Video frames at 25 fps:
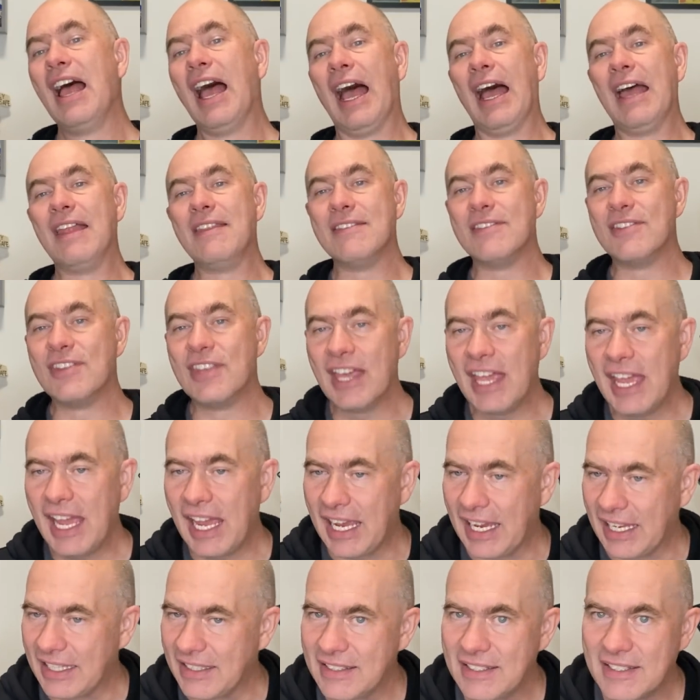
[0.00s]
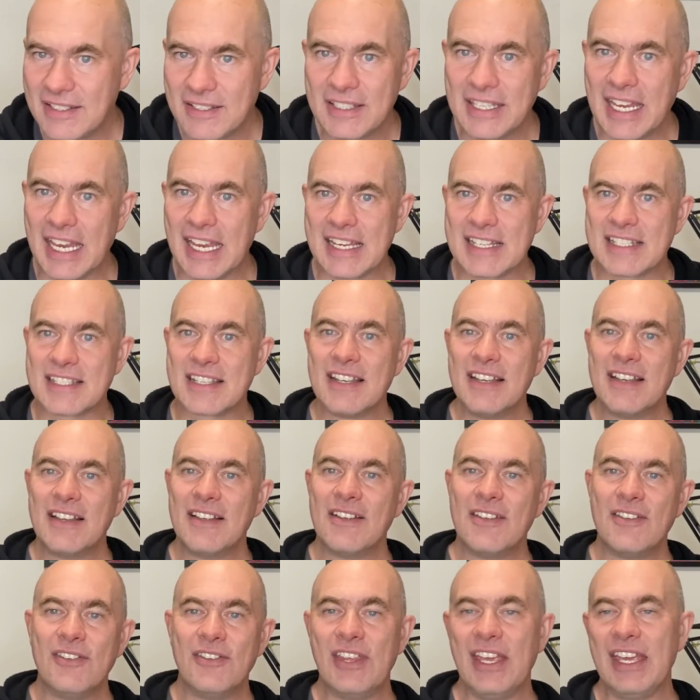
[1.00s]
And then, yes,
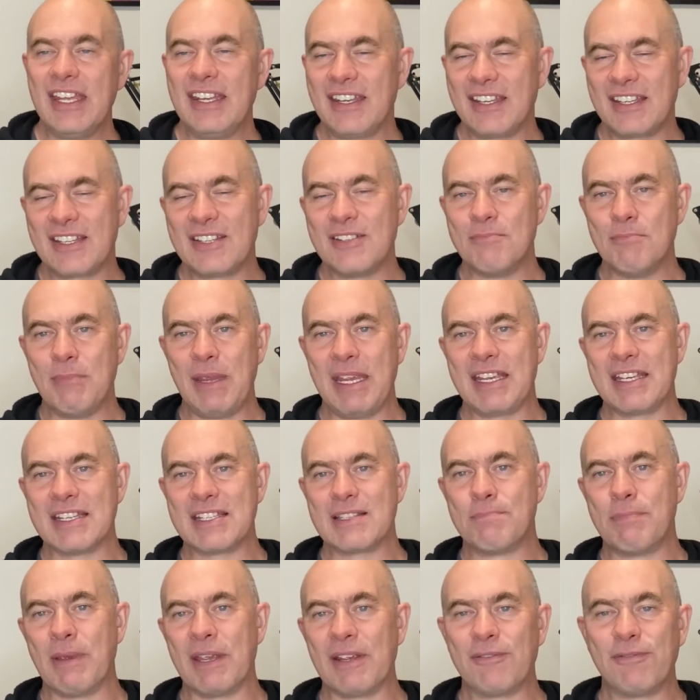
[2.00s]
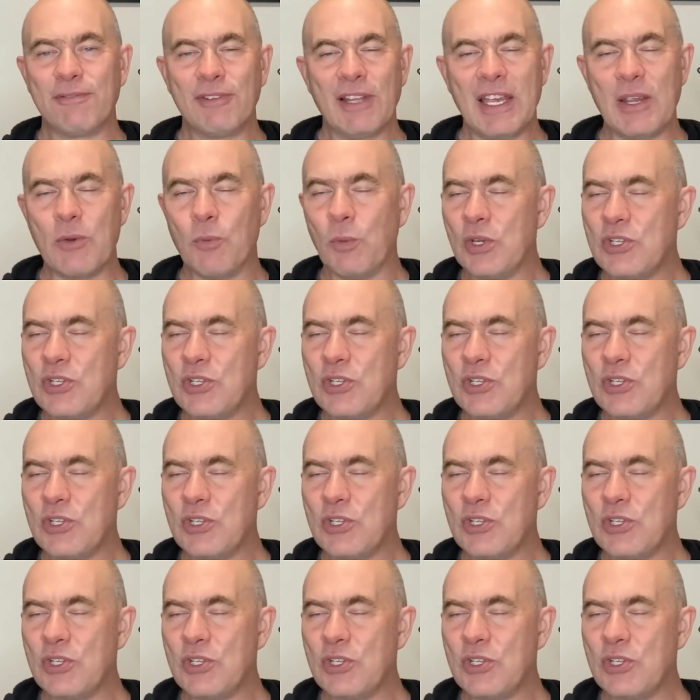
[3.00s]
then it can make its big flight.